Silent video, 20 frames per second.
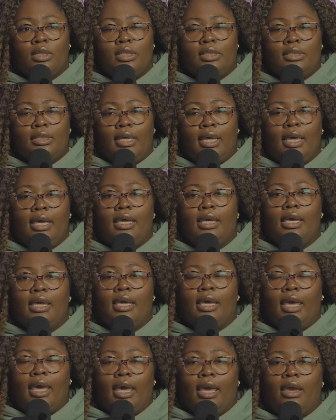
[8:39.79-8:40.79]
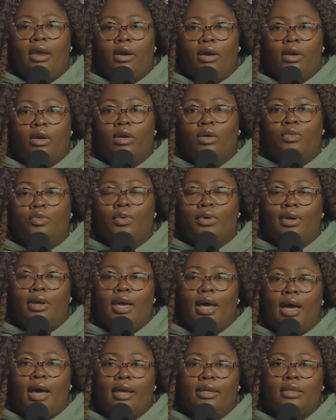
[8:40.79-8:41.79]
taking care of what
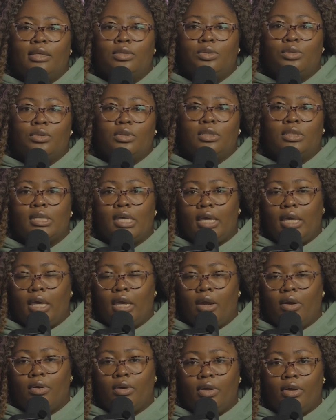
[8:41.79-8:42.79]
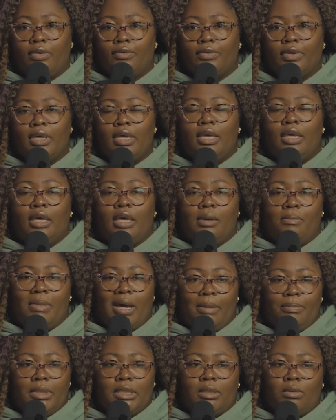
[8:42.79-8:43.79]
God needs you to take care of. It
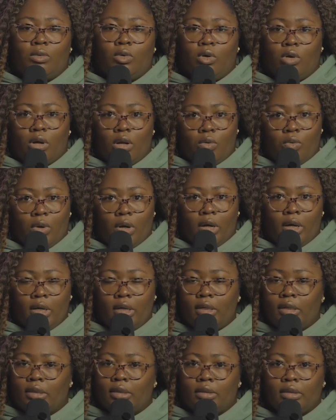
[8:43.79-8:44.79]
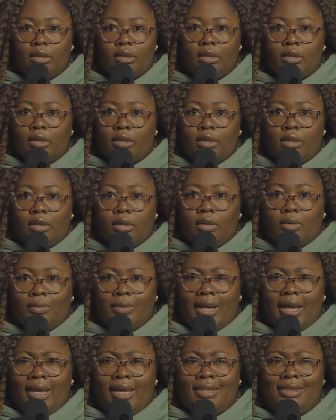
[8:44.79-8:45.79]
might be some grunt work,
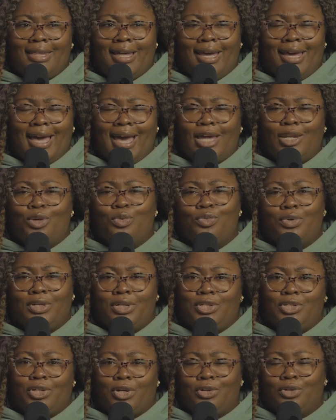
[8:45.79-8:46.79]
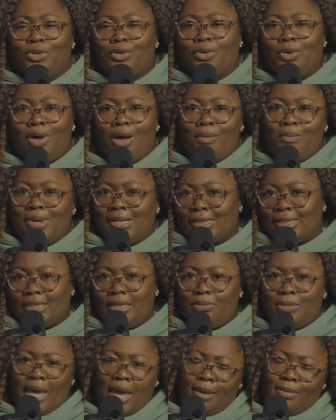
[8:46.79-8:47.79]
right? Like, I don't want to journal on my
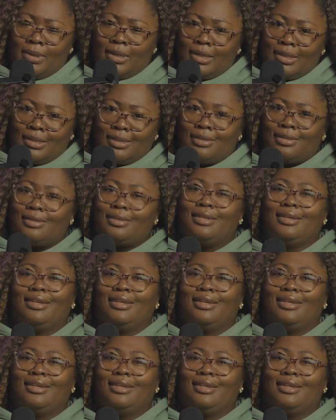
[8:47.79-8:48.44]
sleep habits.